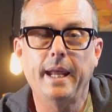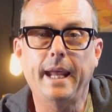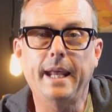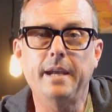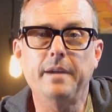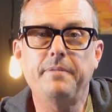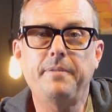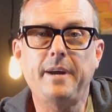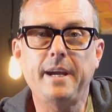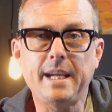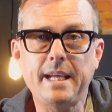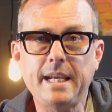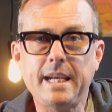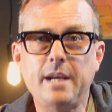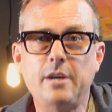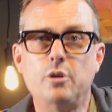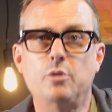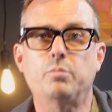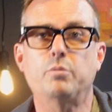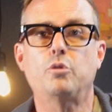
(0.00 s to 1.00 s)
And if I can
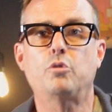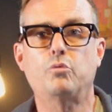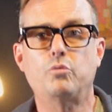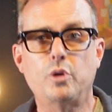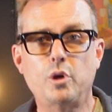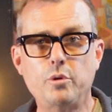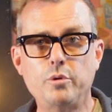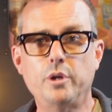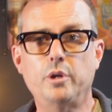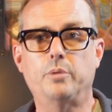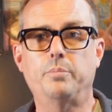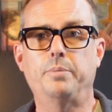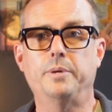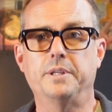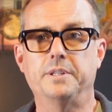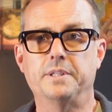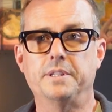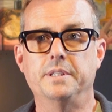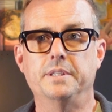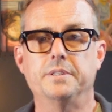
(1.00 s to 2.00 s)
help grow your
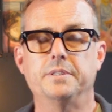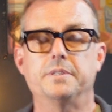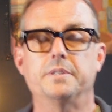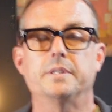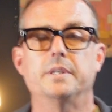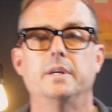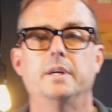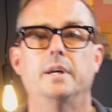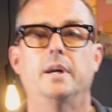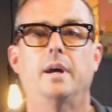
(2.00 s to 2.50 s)
business,